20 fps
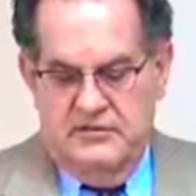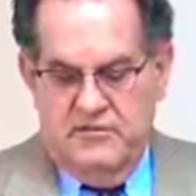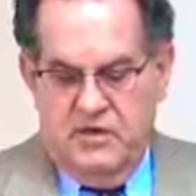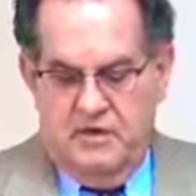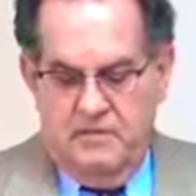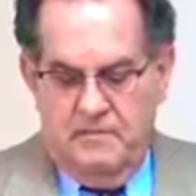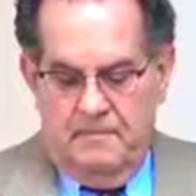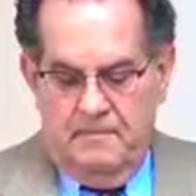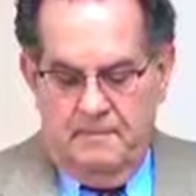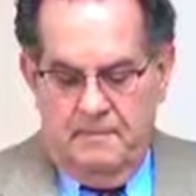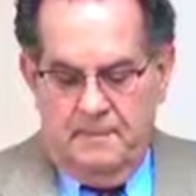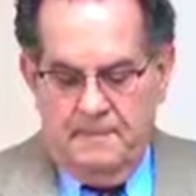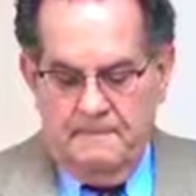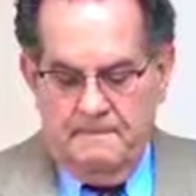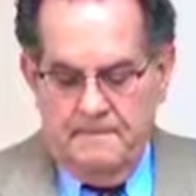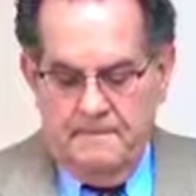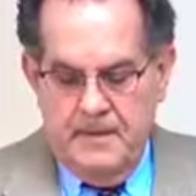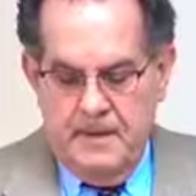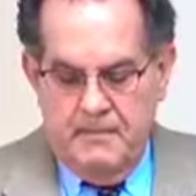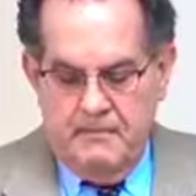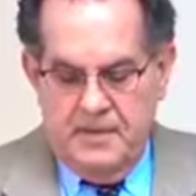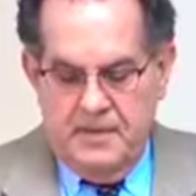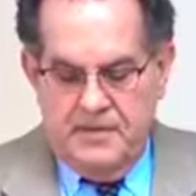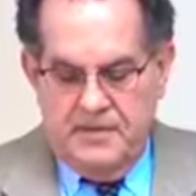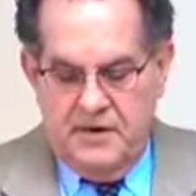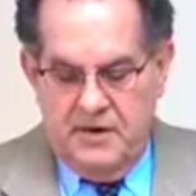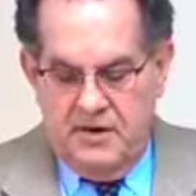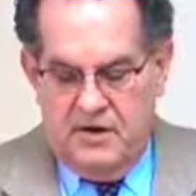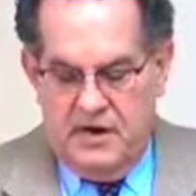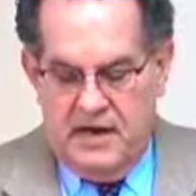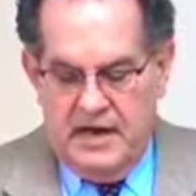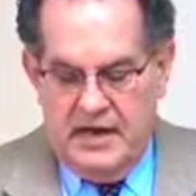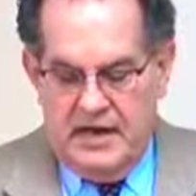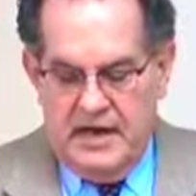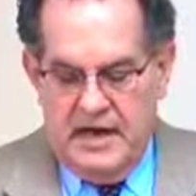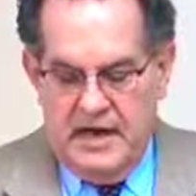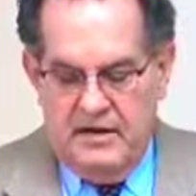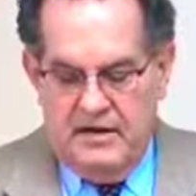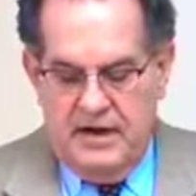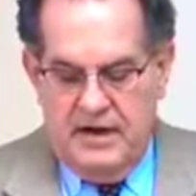evil. But
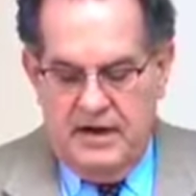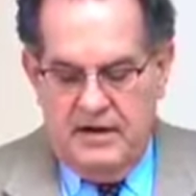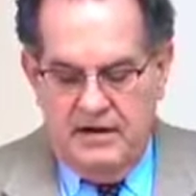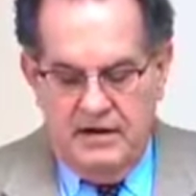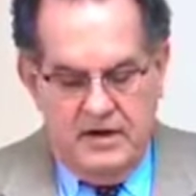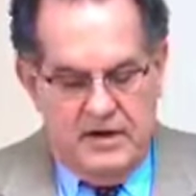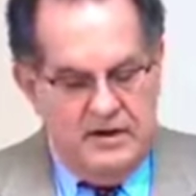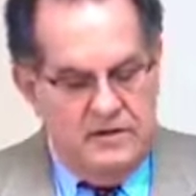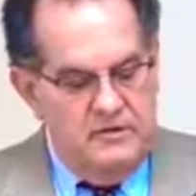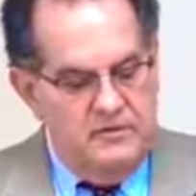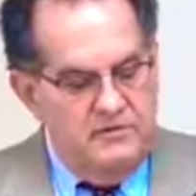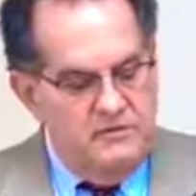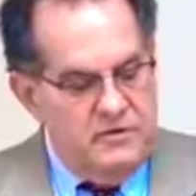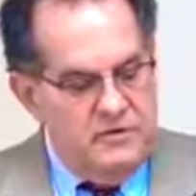thirdly, down here at